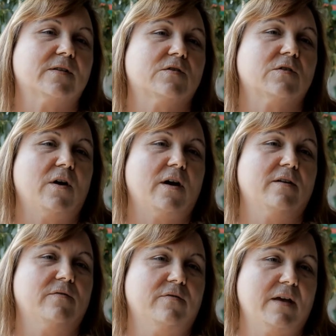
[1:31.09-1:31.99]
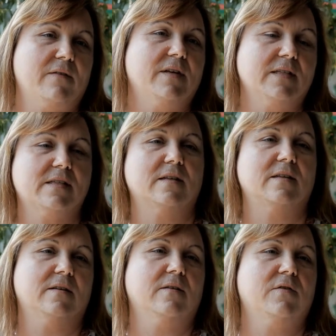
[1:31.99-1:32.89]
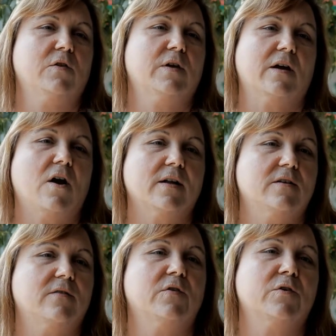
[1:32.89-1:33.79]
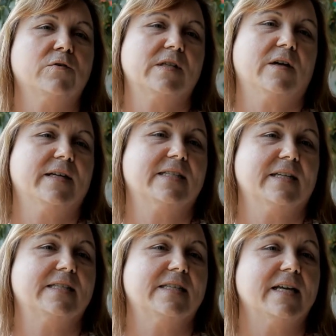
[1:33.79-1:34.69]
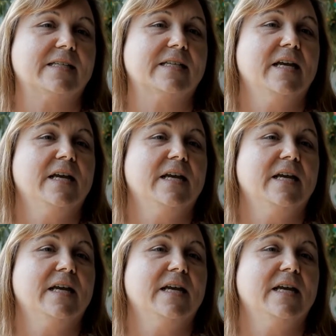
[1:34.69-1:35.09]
There's a lot of evidence, and if you look at cognitive neuroscience, that says